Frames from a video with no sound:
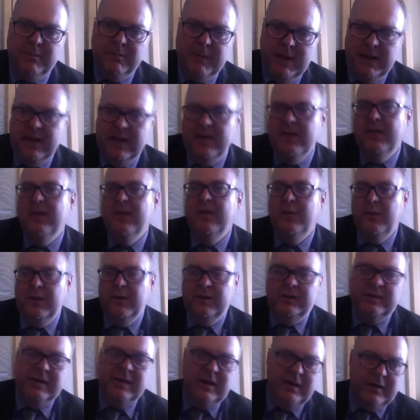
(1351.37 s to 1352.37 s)
B, we
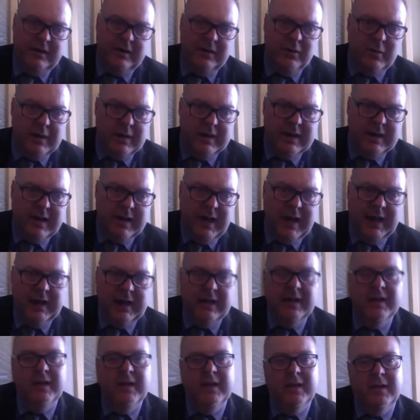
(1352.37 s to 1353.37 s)
start on a week A.
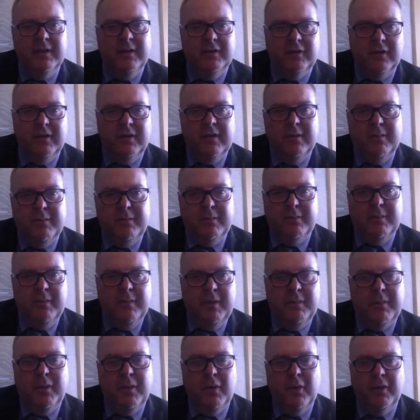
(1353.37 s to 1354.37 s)
So the
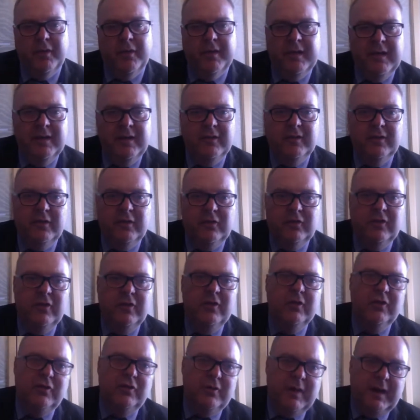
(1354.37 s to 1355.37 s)
important thing is the
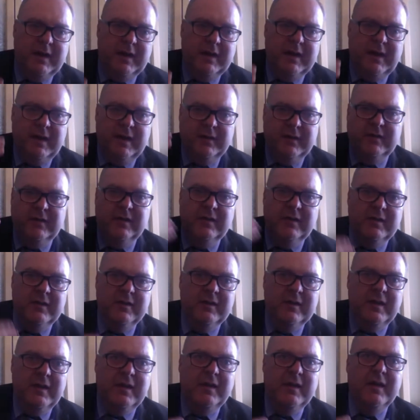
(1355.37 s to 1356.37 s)
students recognise
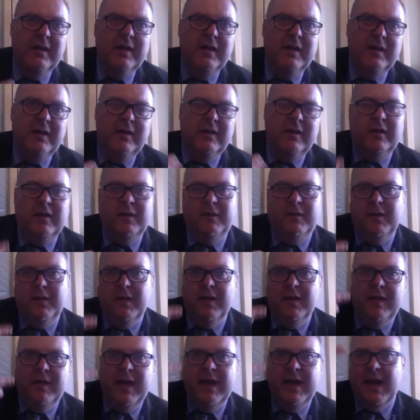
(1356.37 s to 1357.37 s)
that
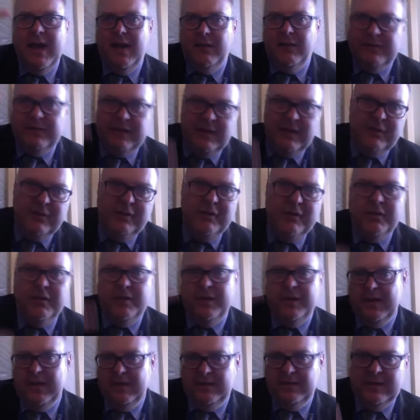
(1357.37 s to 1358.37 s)
they have different
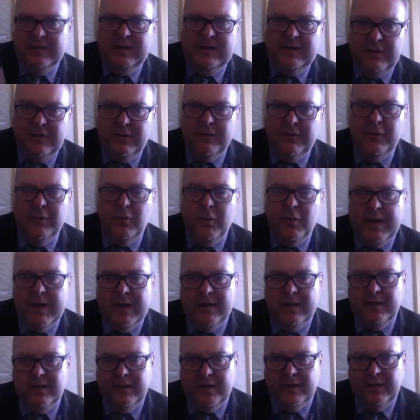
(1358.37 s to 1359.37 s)
things in different
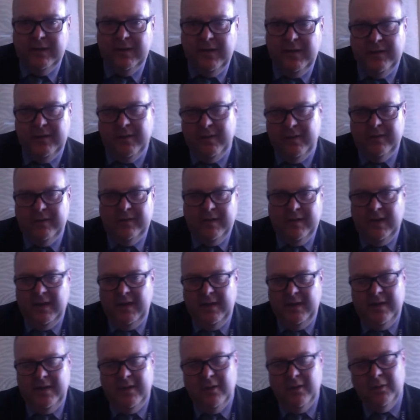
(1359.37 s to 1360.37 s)
weeks
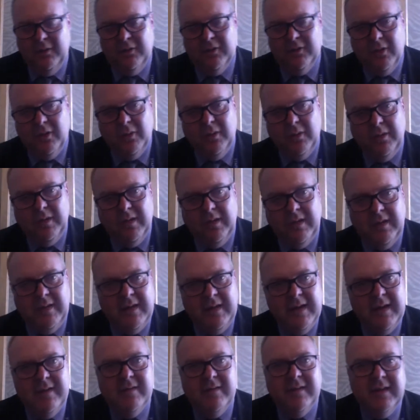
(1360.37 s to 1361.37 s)
so they
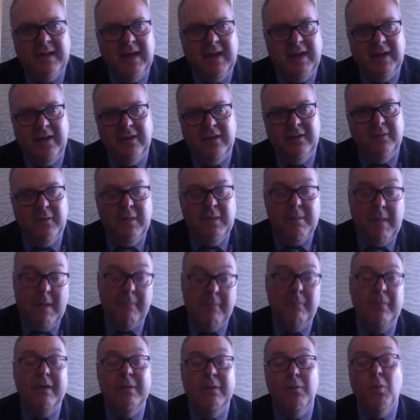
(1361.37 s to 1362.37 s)
need to get
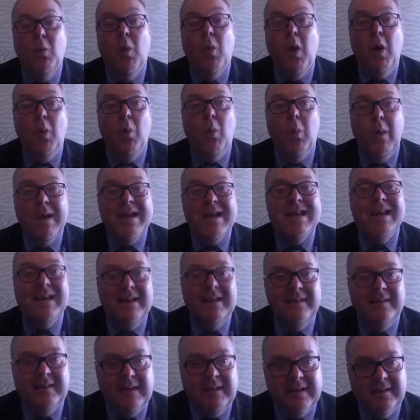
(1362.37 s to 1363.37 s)
remembering what week
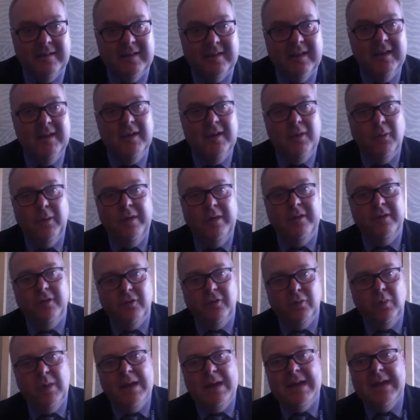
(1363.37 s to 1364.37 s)
it is, whether
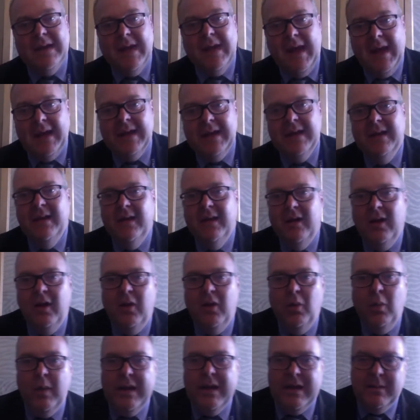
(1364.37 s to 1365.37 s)
it's week A
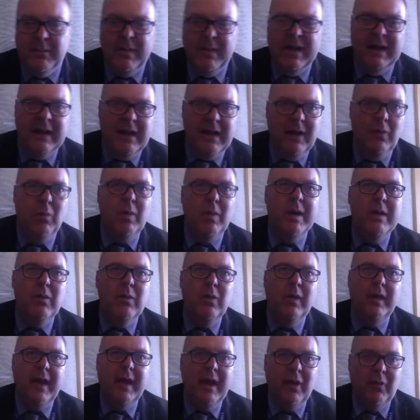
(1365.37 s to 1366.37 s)
or week B, and we
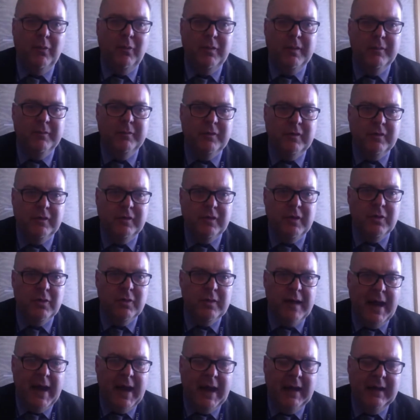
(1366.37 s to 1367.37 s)
will help them to do
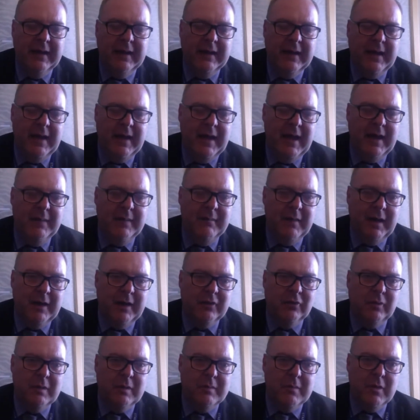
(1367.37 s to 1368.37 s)
that
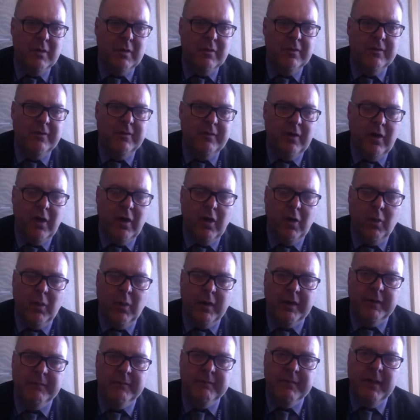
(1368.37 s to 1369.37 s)
as we move
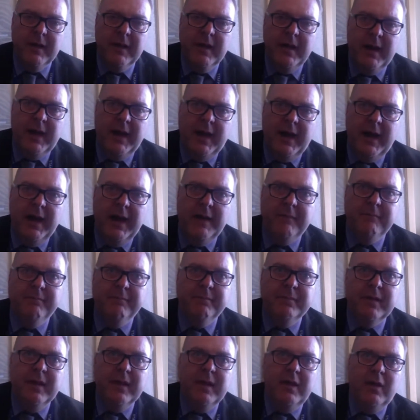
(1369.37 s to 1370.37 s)
forward.
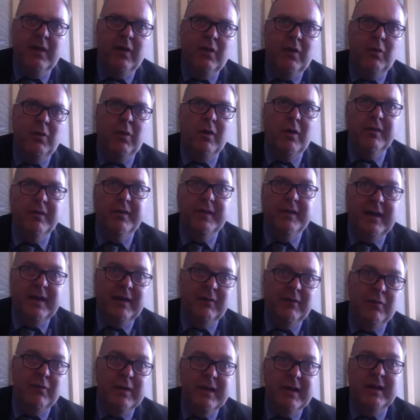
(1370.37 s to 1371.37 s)
The one thing
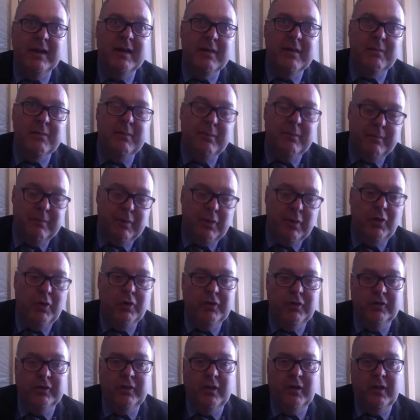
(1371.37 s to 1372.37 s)
I've really
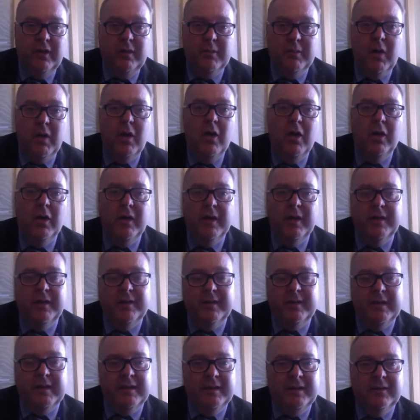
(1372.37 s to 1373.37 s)
pushed on them all, and I
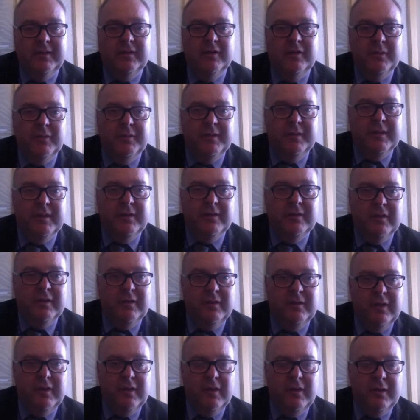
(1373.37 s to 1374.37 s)
think this is something
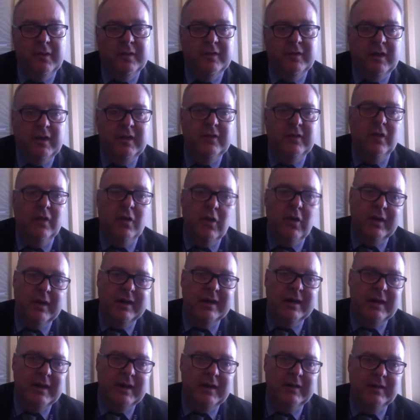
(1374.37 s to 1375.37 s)
to, is
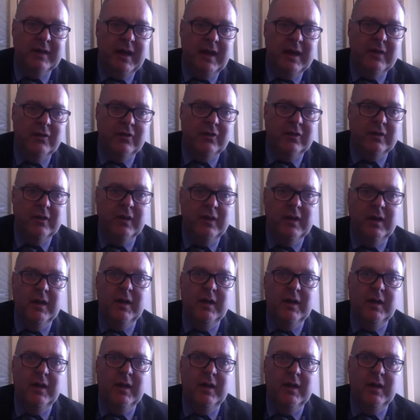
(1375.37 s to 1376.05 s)
organisation.